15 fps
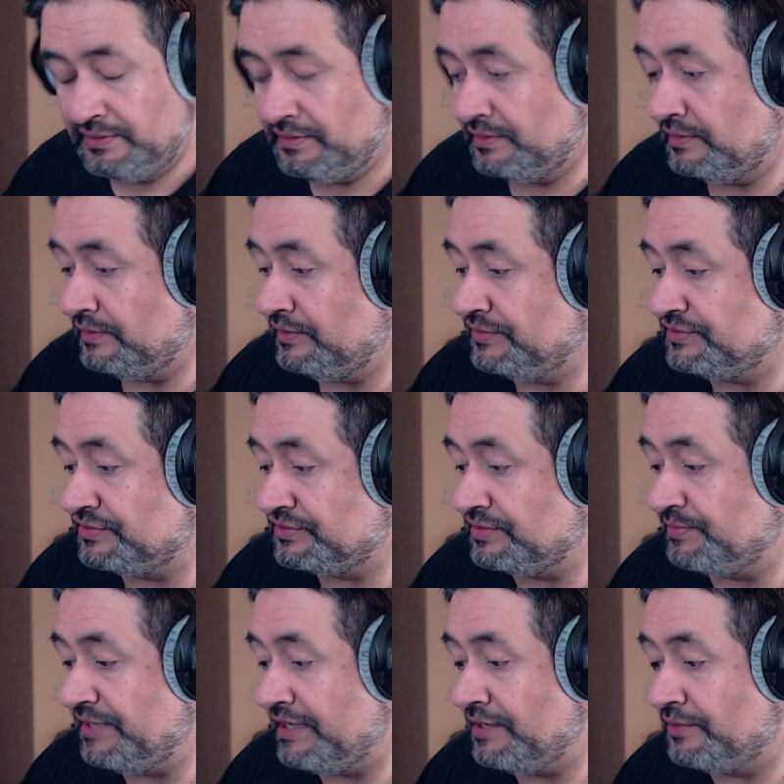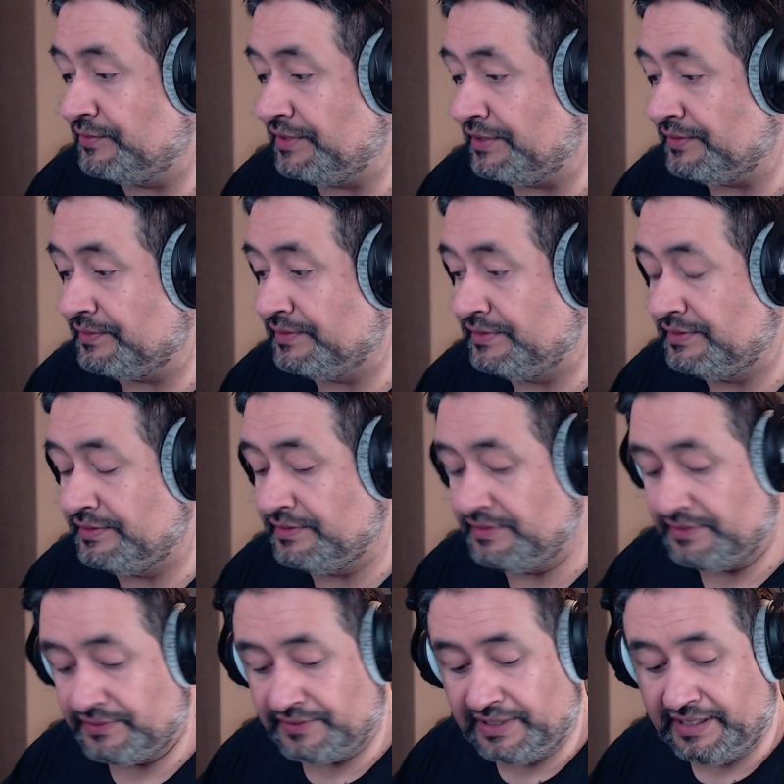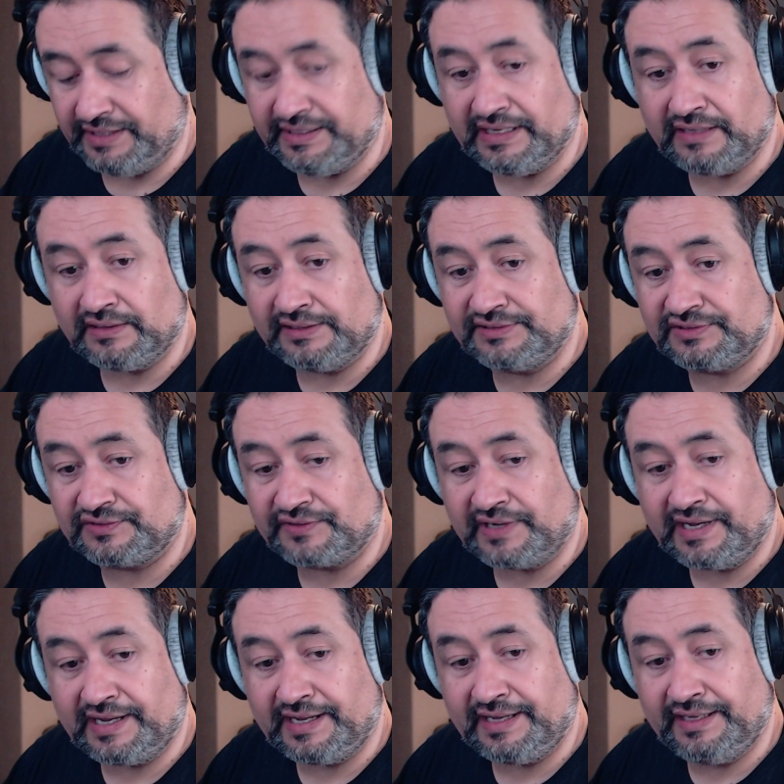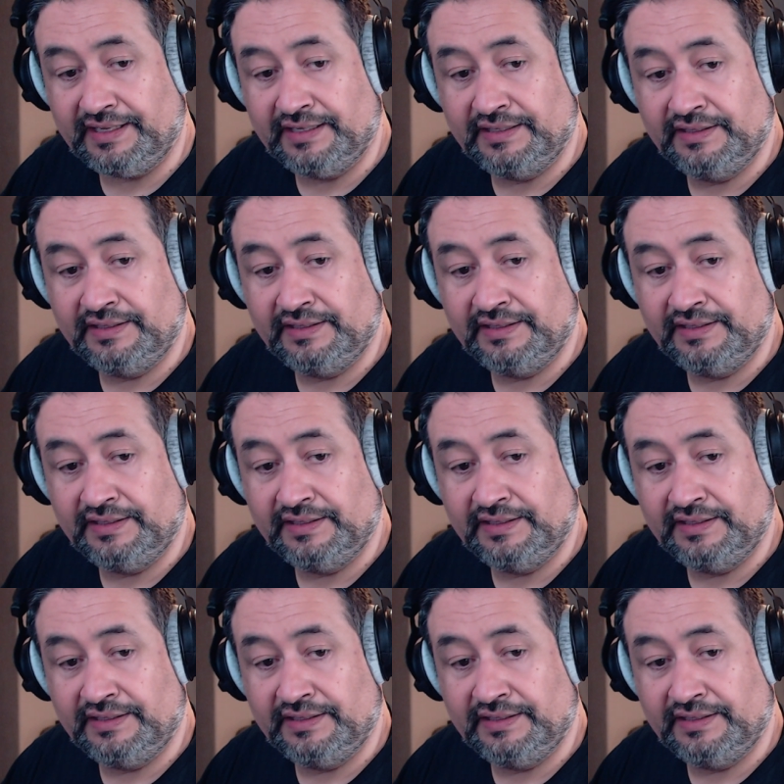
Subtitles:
This is the Maono. Okay, now let's try